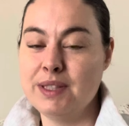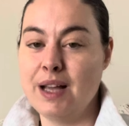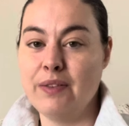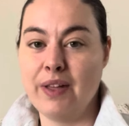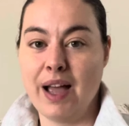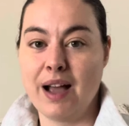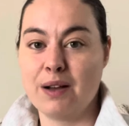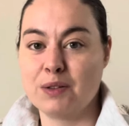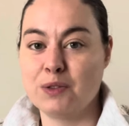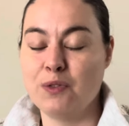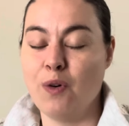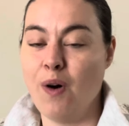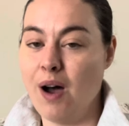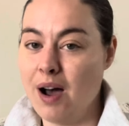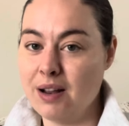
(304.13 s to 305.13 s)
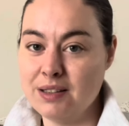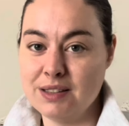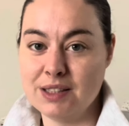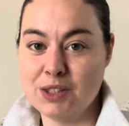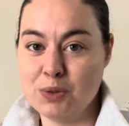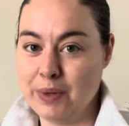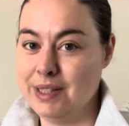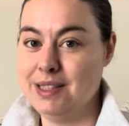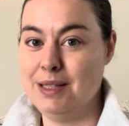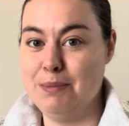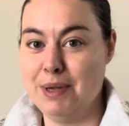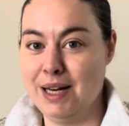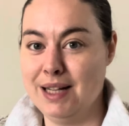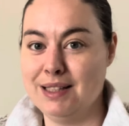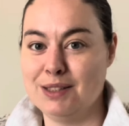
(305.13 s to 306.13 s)
out the house for under 20
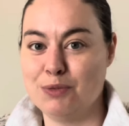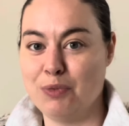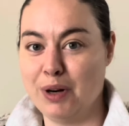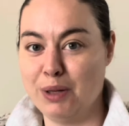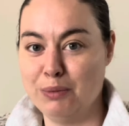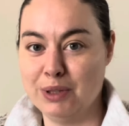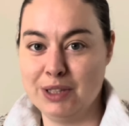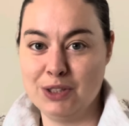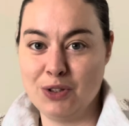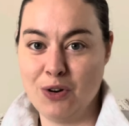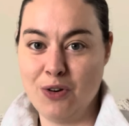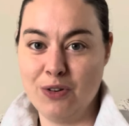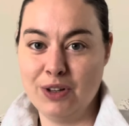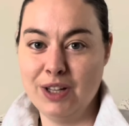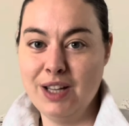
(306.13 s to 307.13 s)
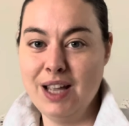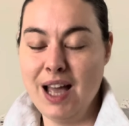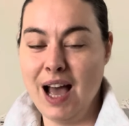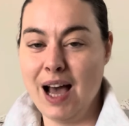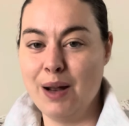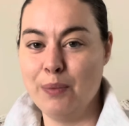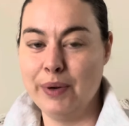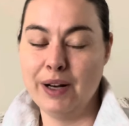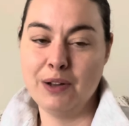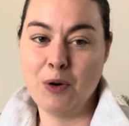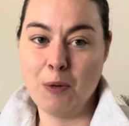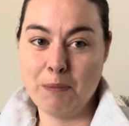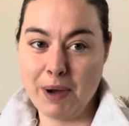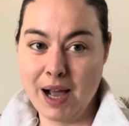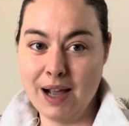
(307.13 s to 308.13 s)
minutes running with the dog, and when I
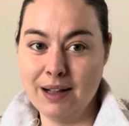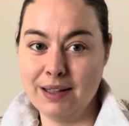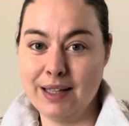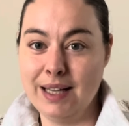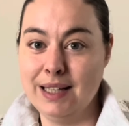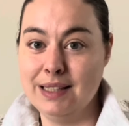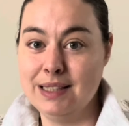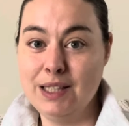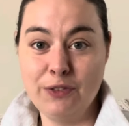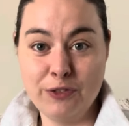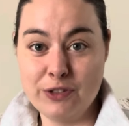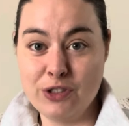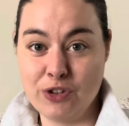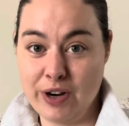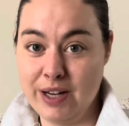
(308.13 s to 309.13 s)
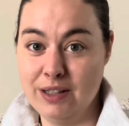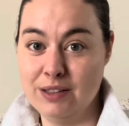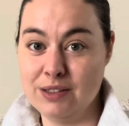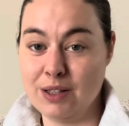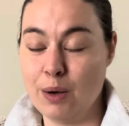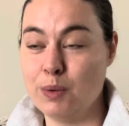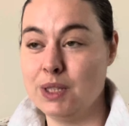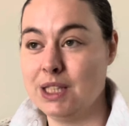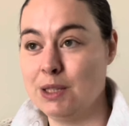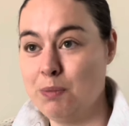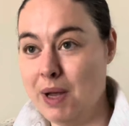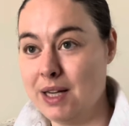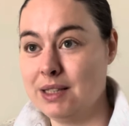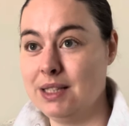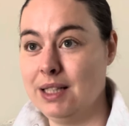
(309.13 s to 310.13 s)
got back in different trainers, I was
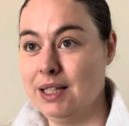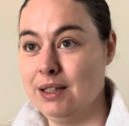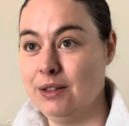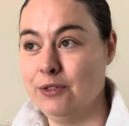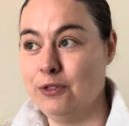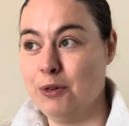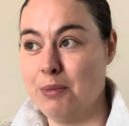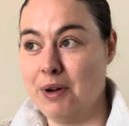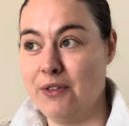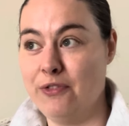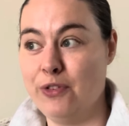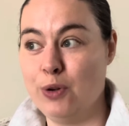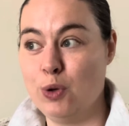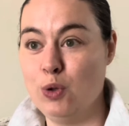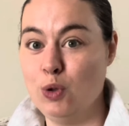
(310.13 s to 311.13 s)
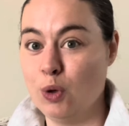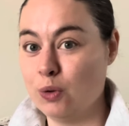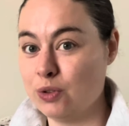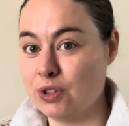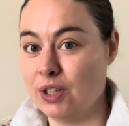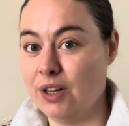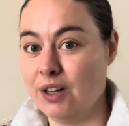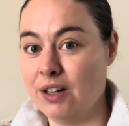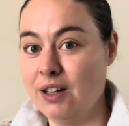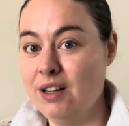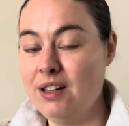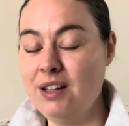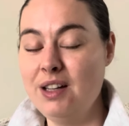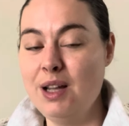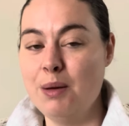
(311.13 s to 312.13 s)
expecting for my foot not to
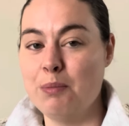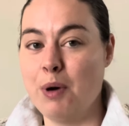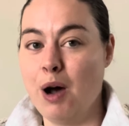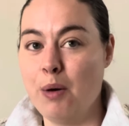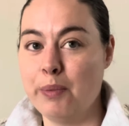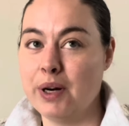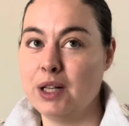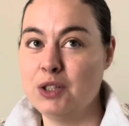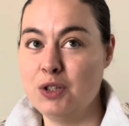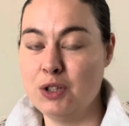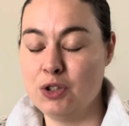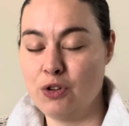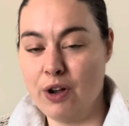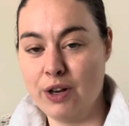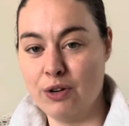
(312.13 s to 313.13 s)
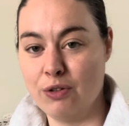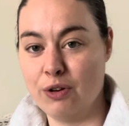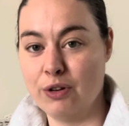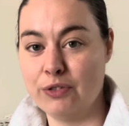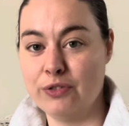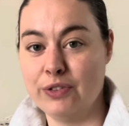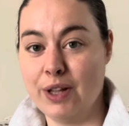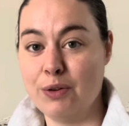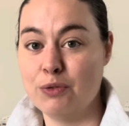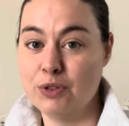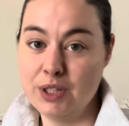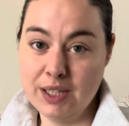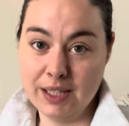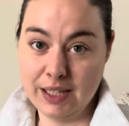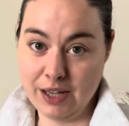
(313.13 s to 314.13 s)
hurt, but when I took the trainer off, they
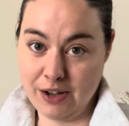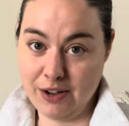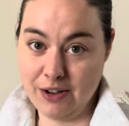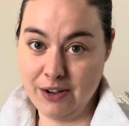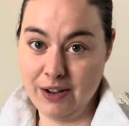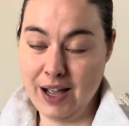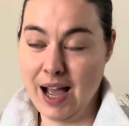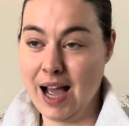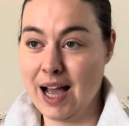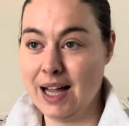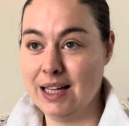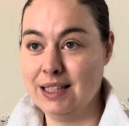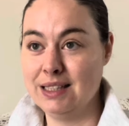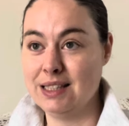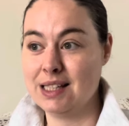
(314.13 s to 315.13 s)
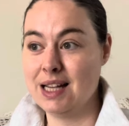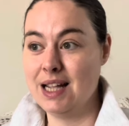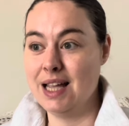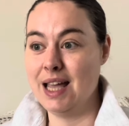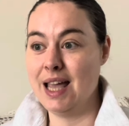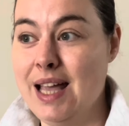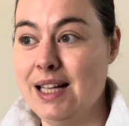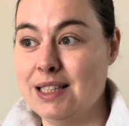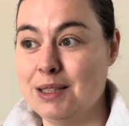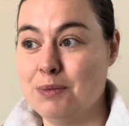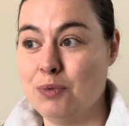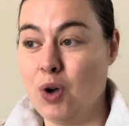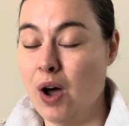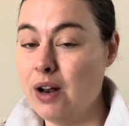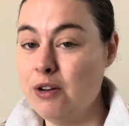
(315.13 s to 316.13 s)
really hurt, and it's
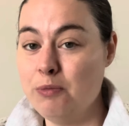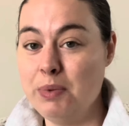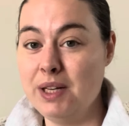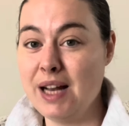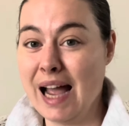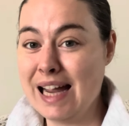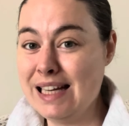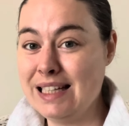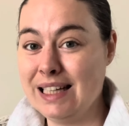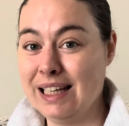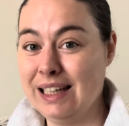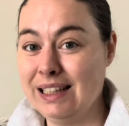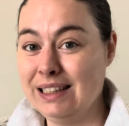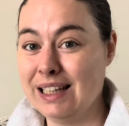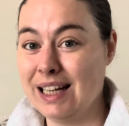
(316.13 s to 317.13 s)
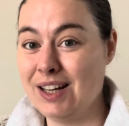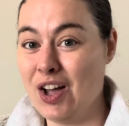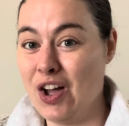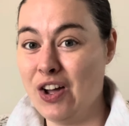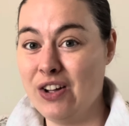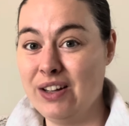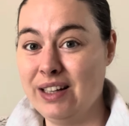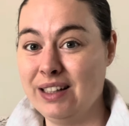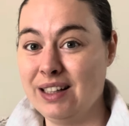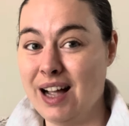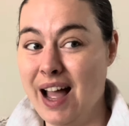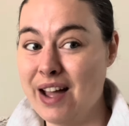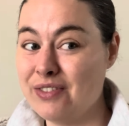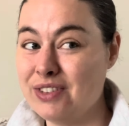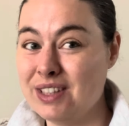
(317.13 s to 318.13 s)
kind of been aching and hurting
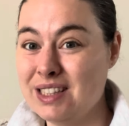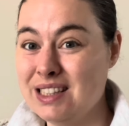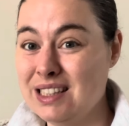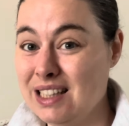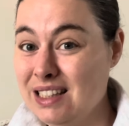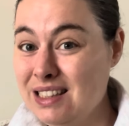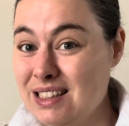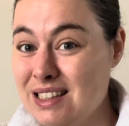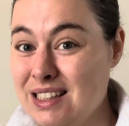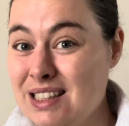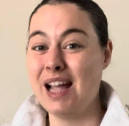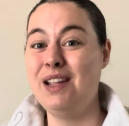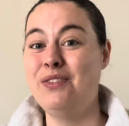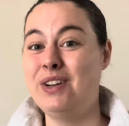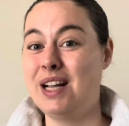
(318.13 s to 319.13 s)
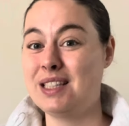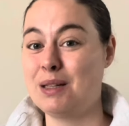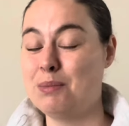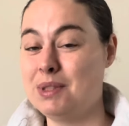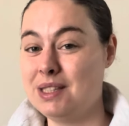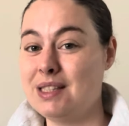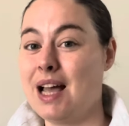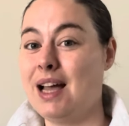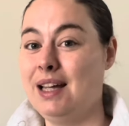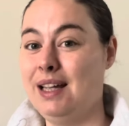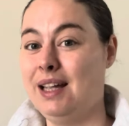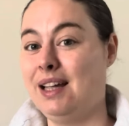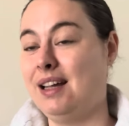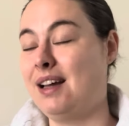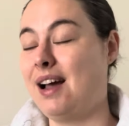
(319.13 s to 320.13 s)
ever since. Even as I'm sat
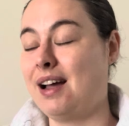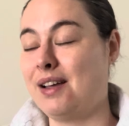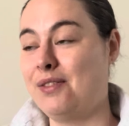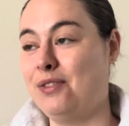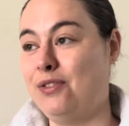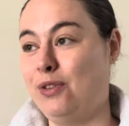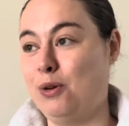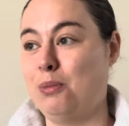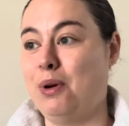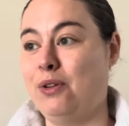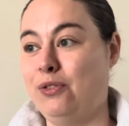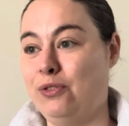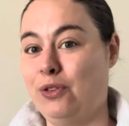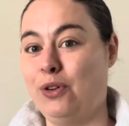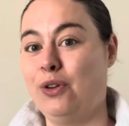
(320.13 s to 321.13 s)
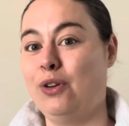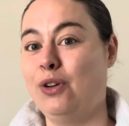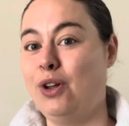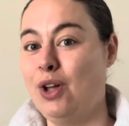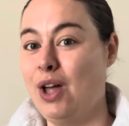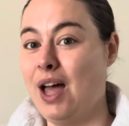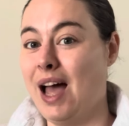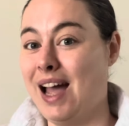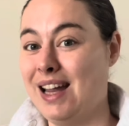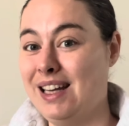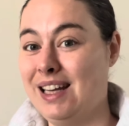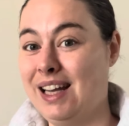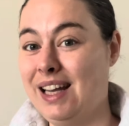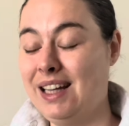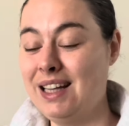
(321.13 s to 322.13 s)
here, I can feel my foot
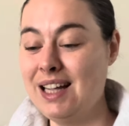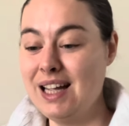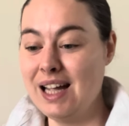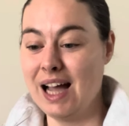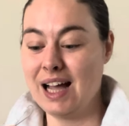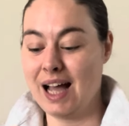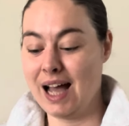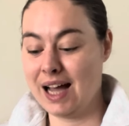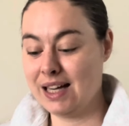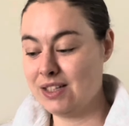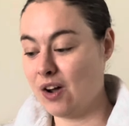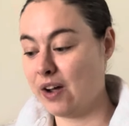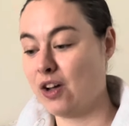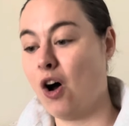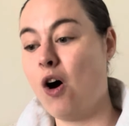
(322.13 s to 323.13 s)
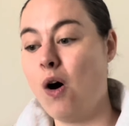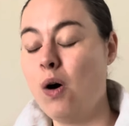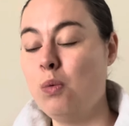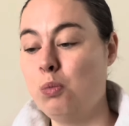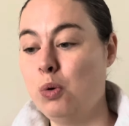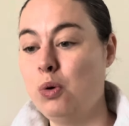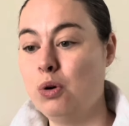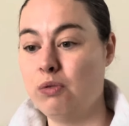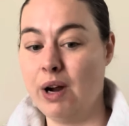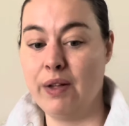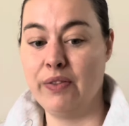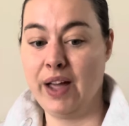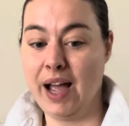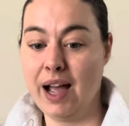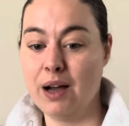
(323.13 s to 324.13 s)
aching, and I can't walk around
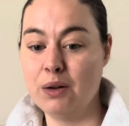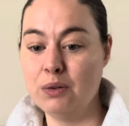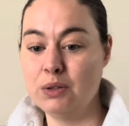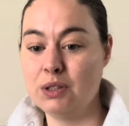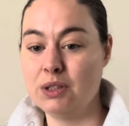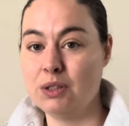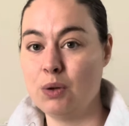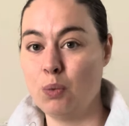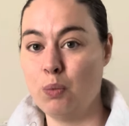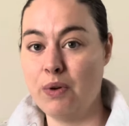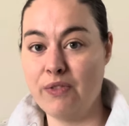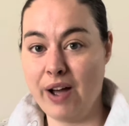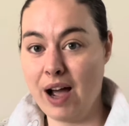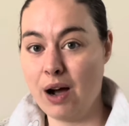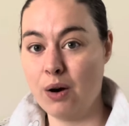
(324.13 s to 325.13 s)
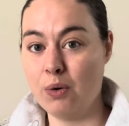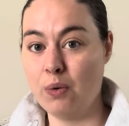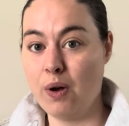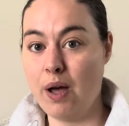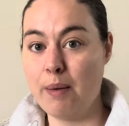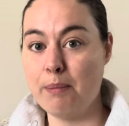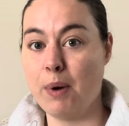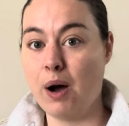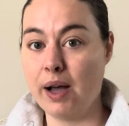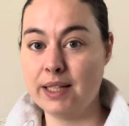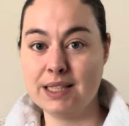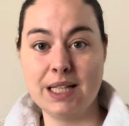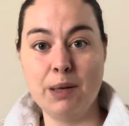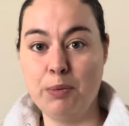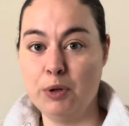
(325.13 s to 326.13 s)
the house without my
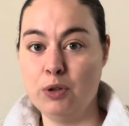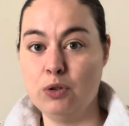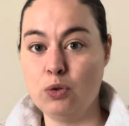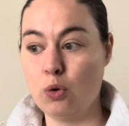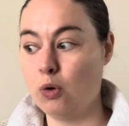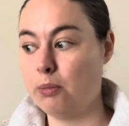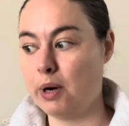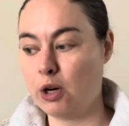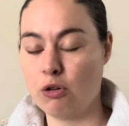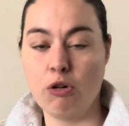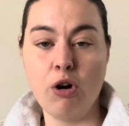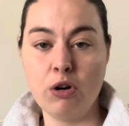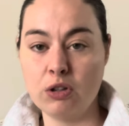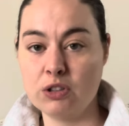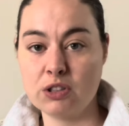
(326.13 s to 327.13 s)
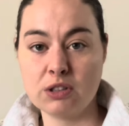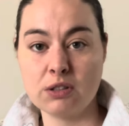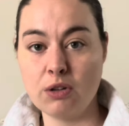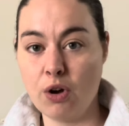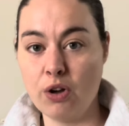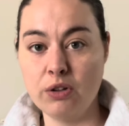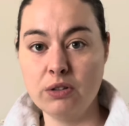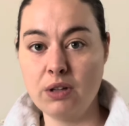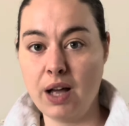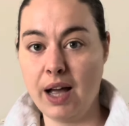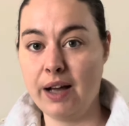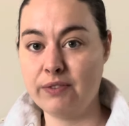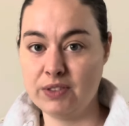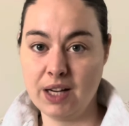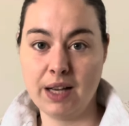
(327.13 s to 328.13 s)
slippers or my Crocs on. I
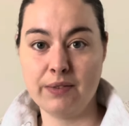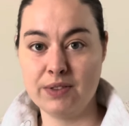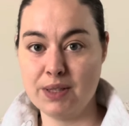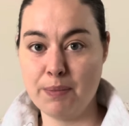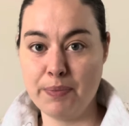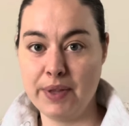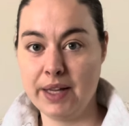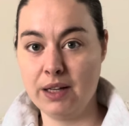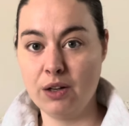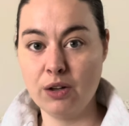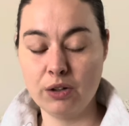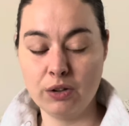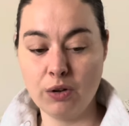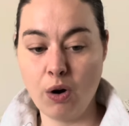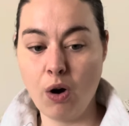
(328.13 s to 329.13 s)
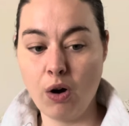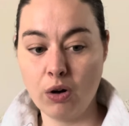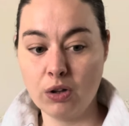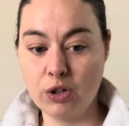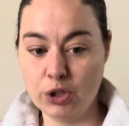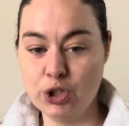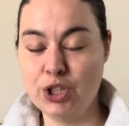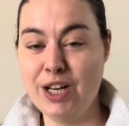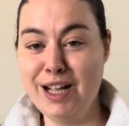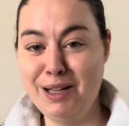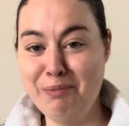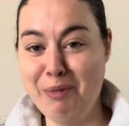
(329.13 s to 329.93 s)
have to have something cushioning